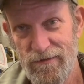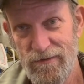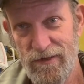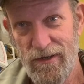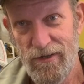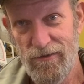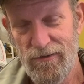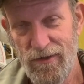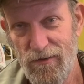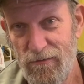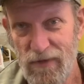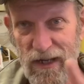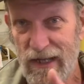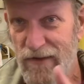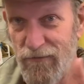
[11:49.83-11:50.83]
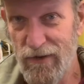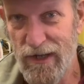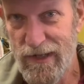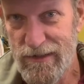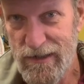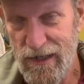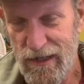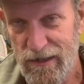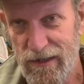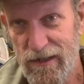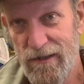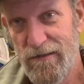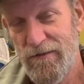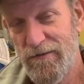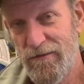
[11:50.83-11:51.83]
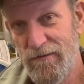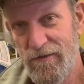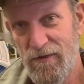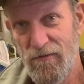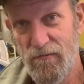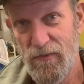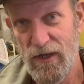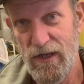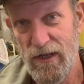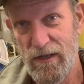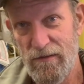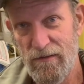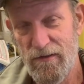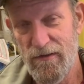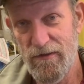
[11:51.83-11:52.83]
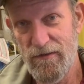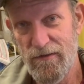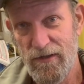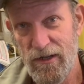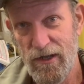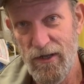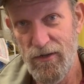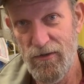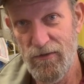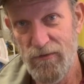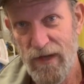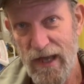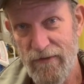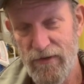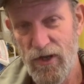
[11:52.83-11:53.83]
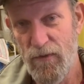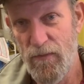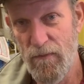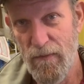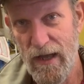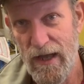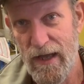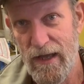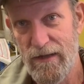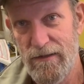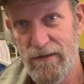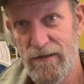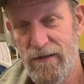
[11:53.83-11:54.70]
You know, don't believe what I tell you, but, you know, have an open mind.